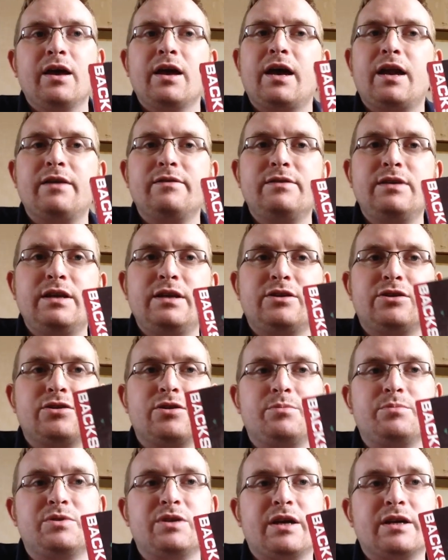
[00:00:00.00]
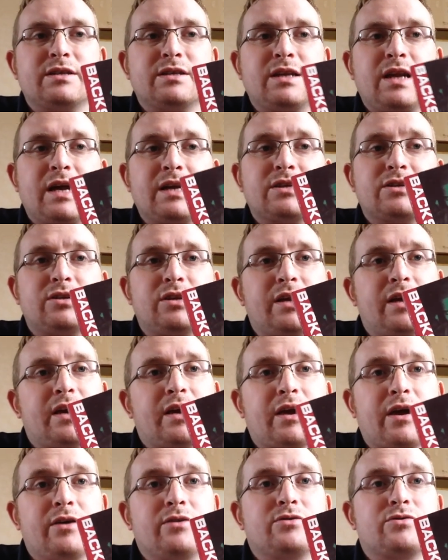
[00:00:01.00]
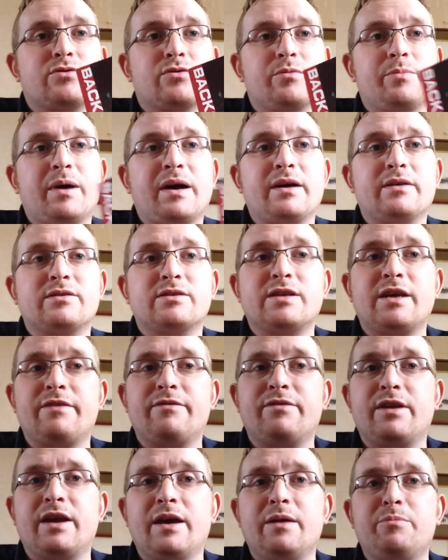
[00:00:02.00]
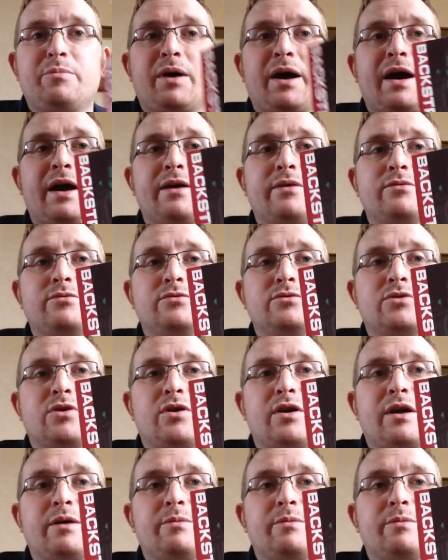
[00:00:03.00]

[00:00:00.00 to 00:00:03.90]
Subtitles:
Kind of niche subject, and actually it goes for about £7–8 on